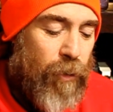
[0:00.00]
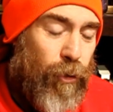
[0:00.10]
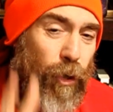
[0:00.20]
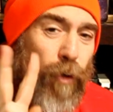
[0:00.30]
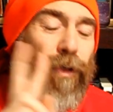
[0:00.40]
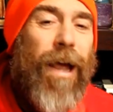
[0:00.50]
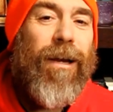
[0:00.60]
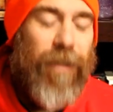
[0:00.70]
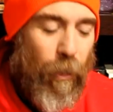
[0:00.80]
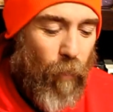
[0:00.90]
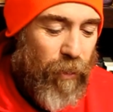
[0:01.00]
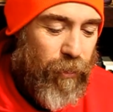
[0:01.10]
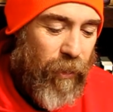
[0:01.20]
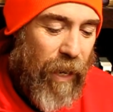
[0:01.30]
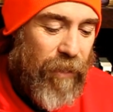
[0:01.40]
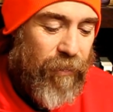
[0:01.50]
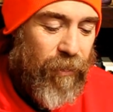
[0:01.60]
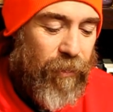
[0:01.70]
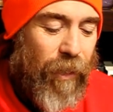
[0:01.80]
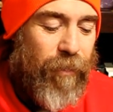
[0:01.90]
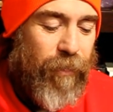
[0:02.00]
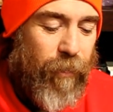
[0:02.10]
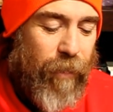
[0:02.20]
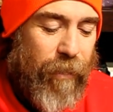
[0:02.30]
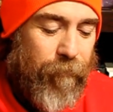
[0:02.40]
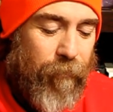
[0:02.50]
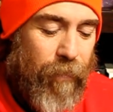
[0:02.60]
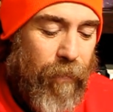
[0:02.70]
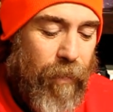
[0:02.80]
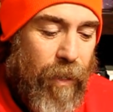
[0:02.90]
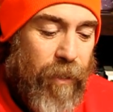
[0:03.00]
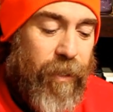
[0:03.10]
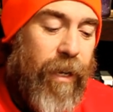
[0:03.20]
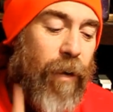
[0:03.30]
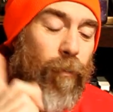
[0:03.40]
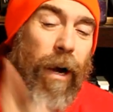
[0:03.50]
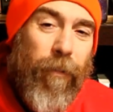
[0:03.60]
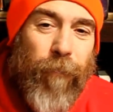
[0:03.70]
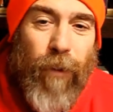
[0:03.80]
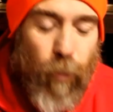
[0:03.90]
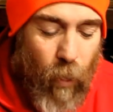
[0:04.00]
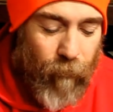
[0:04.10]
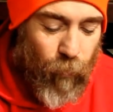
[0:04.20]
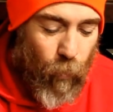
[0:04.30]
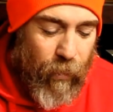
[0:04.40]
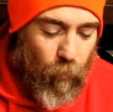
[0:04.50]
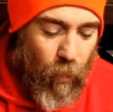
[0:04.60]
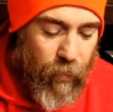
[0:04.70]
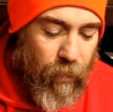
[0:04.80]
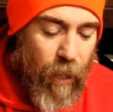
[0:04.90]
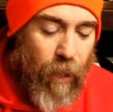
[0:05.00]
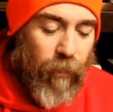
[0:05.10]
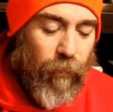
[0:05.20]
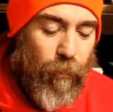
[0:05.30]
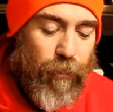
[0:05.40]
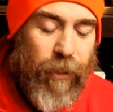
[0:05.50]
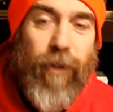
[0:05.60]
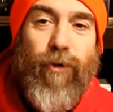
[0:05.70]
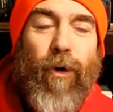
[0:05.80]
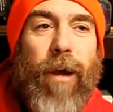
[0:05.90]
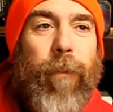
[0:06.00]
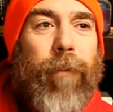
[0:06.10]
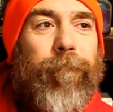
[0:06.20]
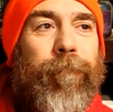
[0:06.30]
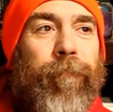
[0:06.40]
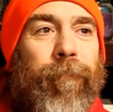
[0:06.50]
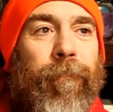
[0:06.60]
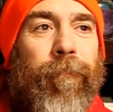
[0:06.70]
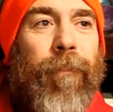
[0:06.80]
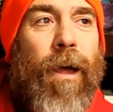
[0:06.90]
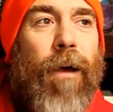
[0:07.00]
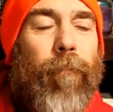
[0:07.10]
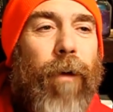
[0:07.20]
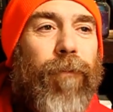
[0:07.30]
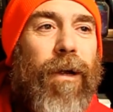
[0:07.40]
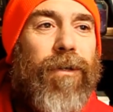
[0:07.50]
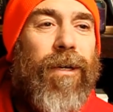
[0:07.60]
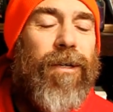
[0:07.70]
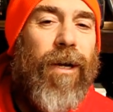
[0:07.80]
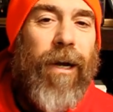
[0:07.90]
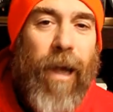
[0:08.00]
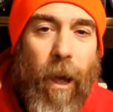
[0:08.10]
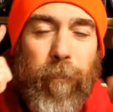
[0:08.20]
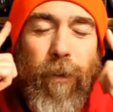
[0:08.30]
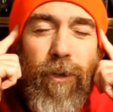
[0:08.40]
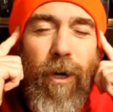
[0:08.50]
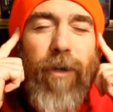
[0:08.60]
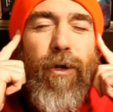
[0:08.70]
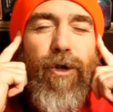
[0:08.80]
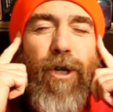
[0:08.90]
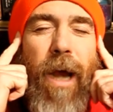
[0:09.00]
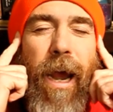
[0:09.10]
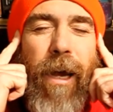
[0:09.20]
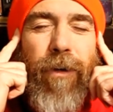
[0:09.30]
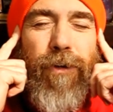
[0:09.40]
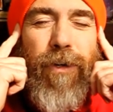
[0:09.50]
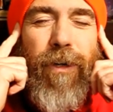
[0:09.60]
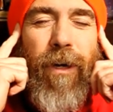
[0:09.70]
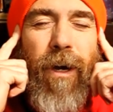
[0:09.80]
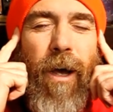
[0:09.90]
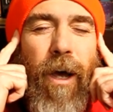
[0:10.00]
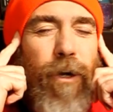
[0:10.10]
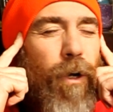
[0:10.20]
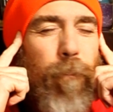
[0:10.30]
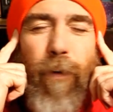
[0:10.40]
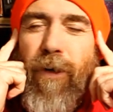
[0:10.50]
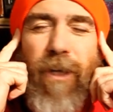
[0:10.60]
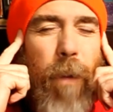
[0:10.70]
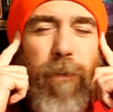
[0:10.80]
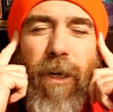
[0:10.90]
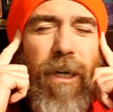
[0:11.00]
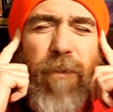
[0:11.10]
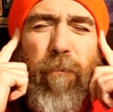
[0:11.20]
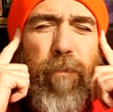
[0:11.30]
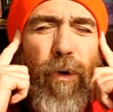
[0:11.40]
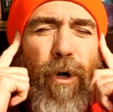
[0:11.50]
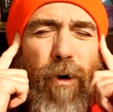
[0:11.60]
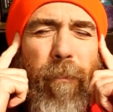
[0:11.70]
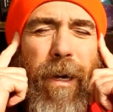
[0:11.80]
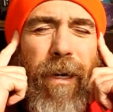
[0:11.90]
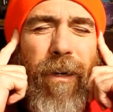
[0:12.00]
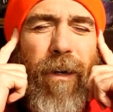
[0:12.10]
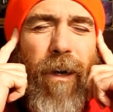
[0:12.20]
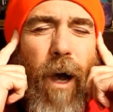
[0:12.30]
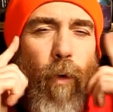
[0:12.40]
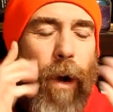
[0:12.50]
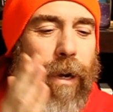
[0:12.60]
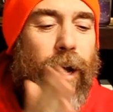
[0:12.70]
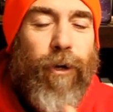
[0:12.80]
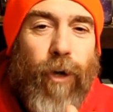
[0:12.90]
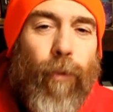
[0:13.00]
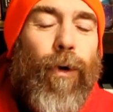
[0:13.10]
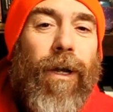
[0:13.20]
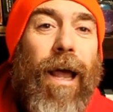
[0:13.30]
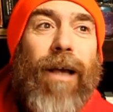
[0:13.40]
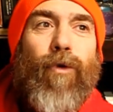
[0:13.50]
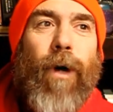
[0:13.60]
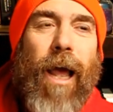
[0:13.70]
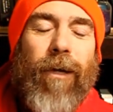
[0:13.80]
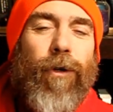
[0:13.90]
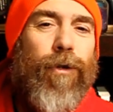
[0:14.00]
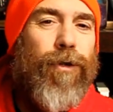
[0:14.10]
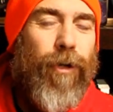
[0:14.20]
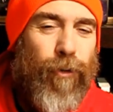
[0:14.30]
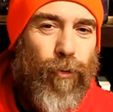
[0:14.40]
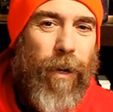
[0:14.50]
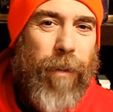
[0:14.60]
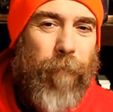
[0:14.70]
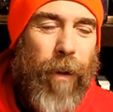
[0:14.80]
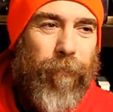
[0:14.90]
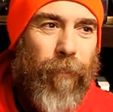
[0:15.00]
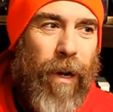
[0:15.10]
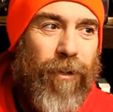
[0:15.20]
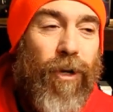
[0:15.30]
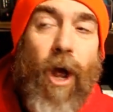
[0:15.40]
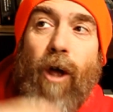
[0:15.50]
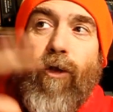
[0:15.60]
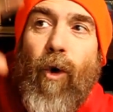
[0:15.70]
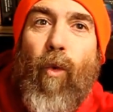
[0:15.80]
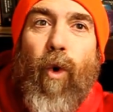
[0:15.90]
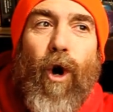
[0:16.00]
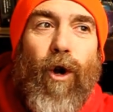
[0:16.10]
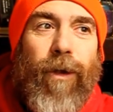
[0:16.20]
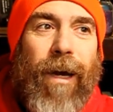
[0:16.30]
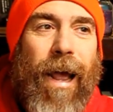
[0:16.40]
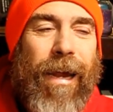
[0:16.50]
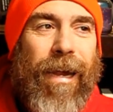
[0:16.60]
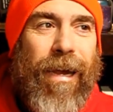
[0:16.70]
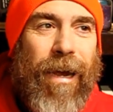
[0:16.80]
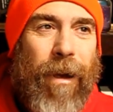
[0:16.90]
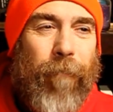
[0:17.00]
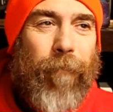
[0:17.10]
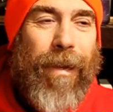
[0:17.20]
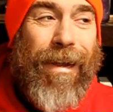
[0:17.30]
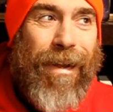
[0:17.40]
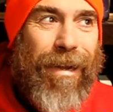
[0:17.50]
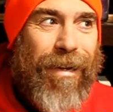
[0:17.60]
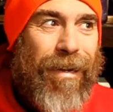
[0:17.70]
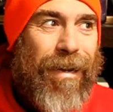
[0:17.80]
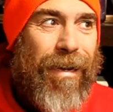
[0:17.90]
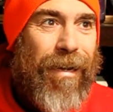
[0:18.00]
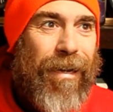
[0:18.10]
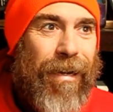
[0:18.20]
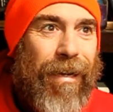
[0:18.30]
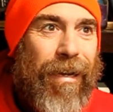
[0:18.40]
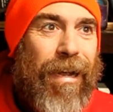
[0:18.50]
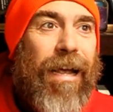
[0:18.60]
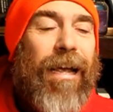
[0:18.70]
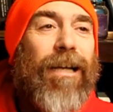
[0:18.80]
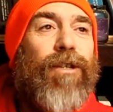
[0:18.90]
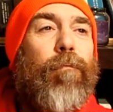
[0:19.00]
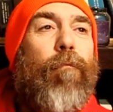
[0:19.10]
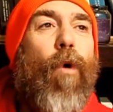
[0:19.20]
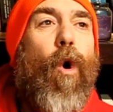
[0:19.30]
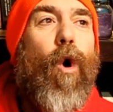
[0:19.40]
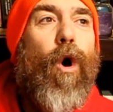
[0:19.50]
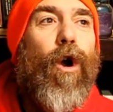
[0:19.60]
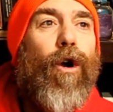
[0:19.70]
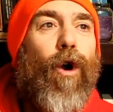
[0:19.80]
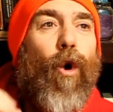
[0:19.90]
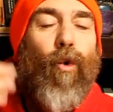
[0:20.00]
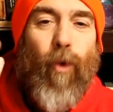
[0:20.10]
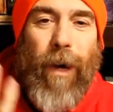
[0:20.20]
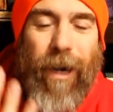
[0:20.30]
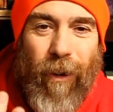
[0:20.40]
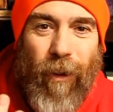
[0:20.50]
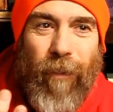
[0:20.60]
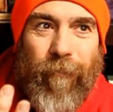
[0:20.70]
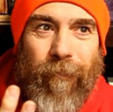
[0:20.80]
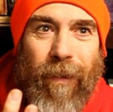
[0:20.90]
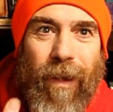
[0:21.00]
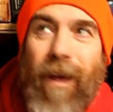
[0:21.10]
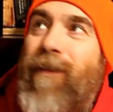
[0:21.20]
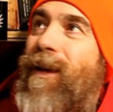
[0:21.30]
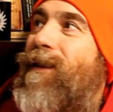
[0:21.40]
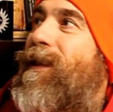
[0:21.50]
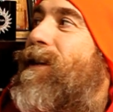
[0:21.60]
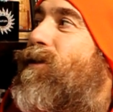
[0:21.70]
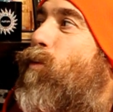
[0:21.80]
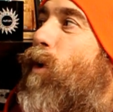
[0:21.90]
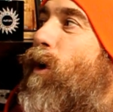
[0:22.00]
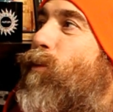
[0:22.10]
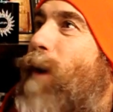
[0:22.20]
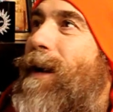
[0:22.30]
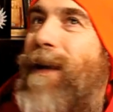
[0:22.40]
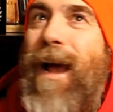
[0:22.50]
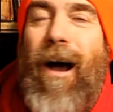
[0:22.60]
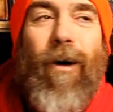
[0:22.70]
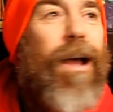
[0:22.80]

two things I want you guys to start doing to get ready for 1221. Lucid dreaming, my friends, this is going to help to start to change your perception. This blew me away. Do you realize when I lucid dream, my friends, the world that I am in is more real than this world right now.